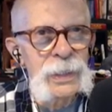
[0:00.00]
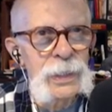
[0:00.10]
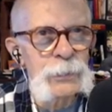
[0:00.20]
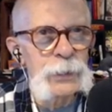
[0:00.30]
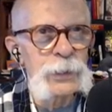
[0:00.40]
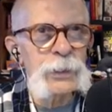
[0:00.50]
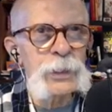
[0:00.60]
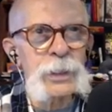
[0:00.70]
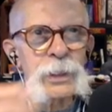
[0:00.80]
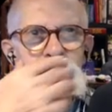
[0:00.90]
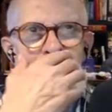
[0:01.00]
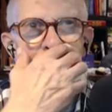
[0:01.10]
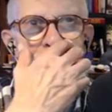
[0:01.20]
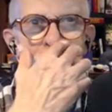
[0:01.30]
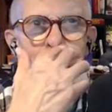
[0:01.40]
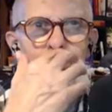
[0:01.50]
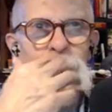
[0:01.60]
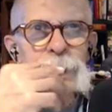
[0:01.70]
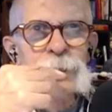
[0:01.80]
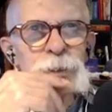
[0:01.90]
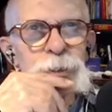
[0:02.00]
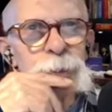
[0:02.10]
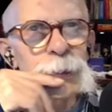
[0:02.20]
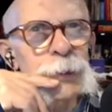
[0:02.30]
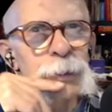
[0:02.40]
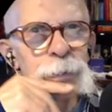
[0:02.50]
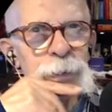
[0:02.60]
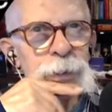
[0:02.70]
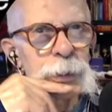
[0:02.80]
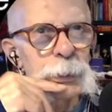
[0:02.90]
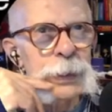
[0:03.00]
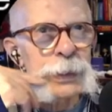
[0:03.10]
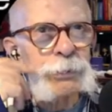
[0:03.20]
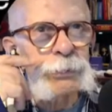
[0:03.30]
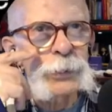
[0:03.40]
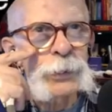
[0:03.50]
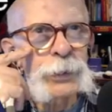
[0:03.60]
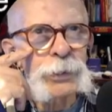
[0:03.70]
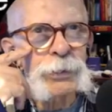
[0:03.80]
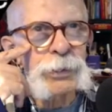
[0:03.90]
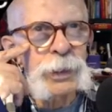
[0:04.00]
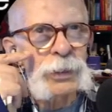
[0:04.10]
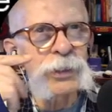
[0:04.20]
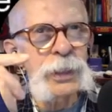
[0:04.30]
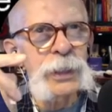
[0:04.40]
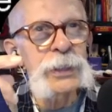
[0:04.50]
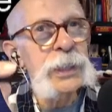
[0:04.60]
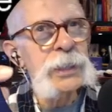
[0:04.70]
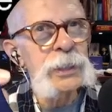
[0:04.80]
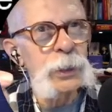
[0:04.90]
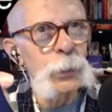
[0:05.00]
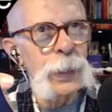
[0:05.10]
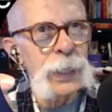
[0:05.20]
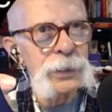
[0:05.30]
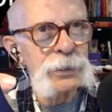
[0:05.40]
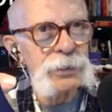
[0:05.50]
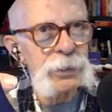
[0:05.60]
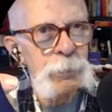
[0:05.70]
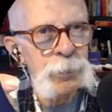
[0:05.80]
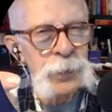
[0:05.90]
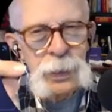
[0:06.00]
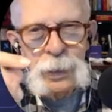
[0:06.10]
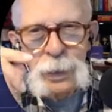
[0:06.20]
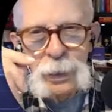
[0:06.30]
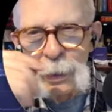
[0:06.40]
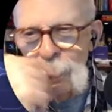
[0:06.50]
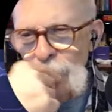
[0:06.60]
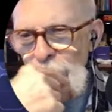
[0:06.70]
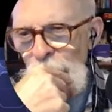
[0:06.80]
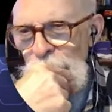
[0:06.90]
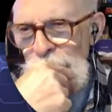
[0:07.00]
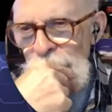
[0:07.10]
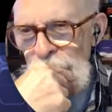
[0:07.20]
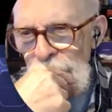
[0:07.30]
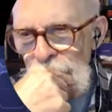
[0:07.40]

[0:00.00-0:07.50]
If it's candle wax, true. If it's earwax, false. It's an addicting wax. Um,